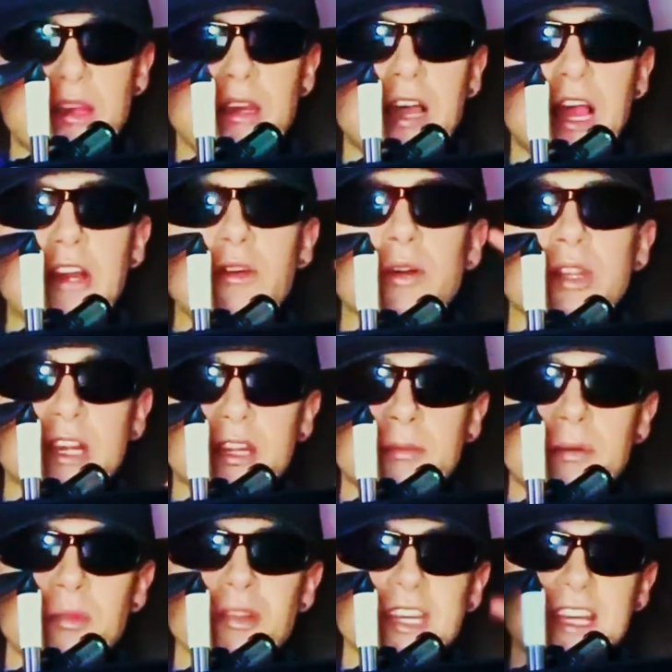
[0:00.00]
I know a lot of the
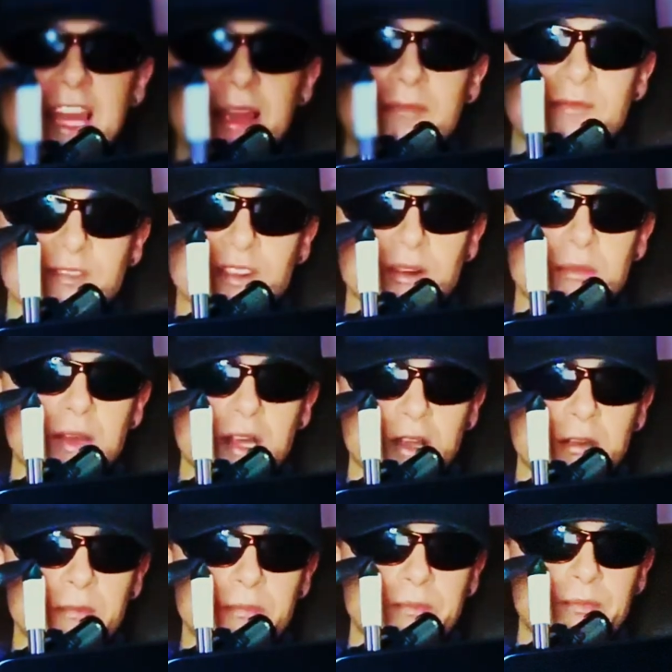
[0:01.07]
people that came
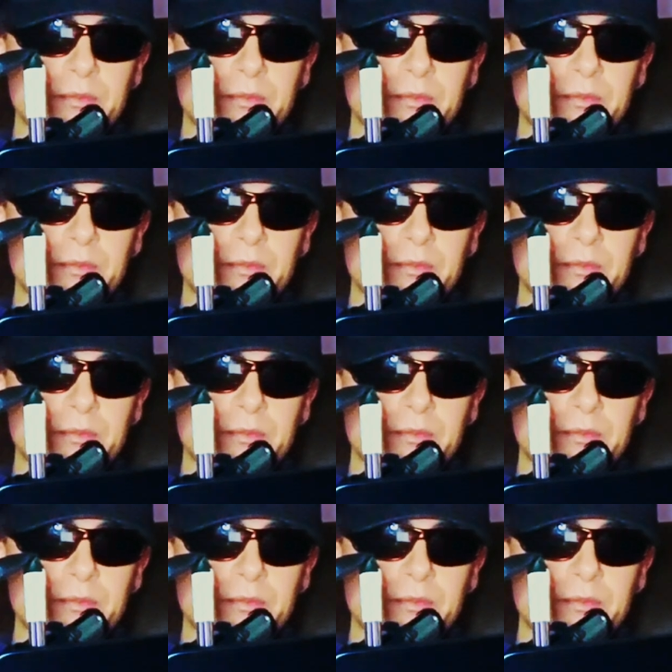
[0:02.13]
from